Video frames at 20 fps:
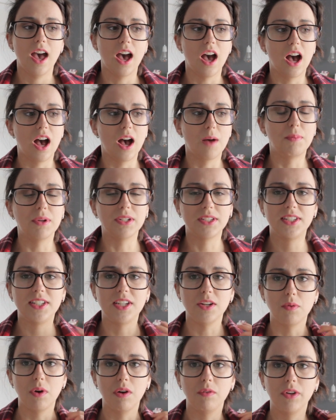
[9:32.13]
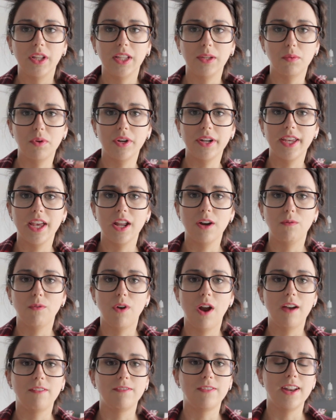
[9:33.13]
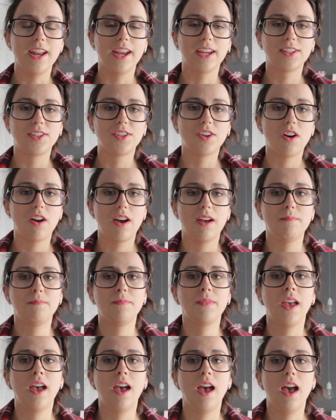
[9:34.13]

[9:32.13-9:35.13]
but still I really want to get it right for next time.